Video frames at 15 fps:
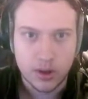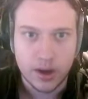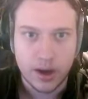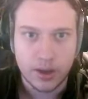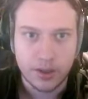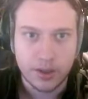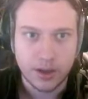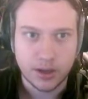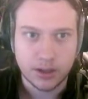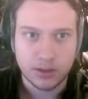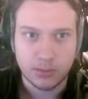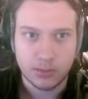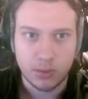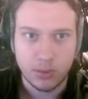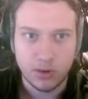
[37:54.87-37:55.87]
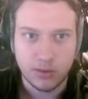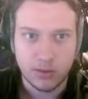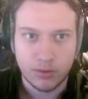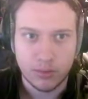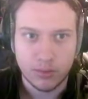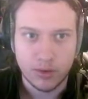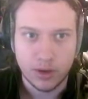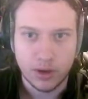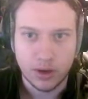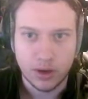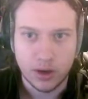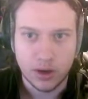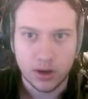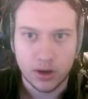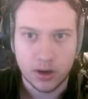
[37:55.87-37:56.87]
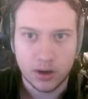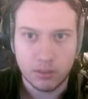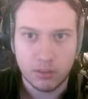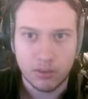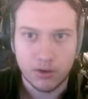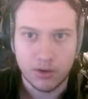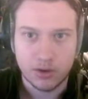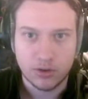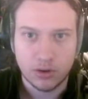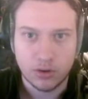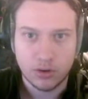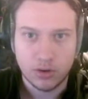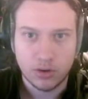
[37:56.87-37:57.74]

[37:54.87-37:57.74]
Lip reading: I think it's probably from the BVH node.